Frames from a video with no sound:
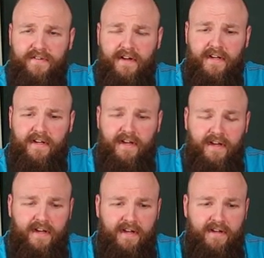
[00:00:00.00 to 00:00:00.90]
I
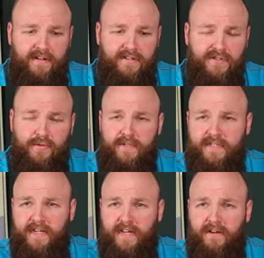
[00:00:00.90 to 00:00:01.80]
also
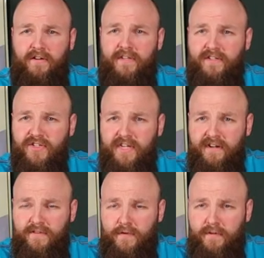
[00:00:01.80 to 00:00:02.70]
was a cocktail
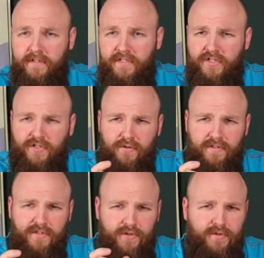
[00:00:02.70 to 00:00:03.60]
shaker for a
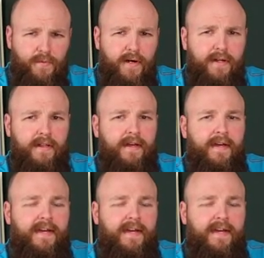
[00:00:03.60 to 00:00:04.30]
short, short while.